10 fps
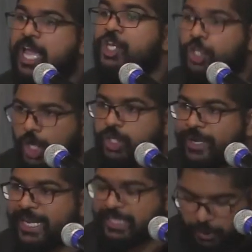not
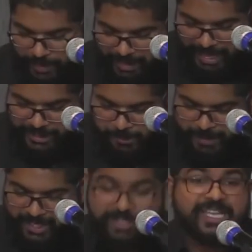connecting with others
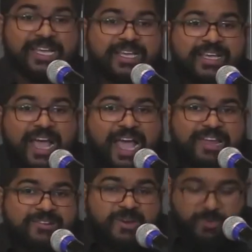because, I
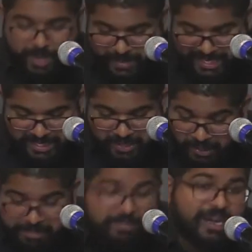don't know what we can talk
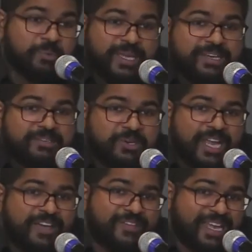about. We don't
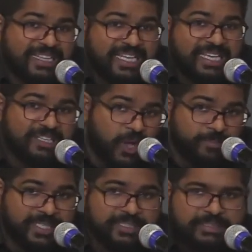have anything in common.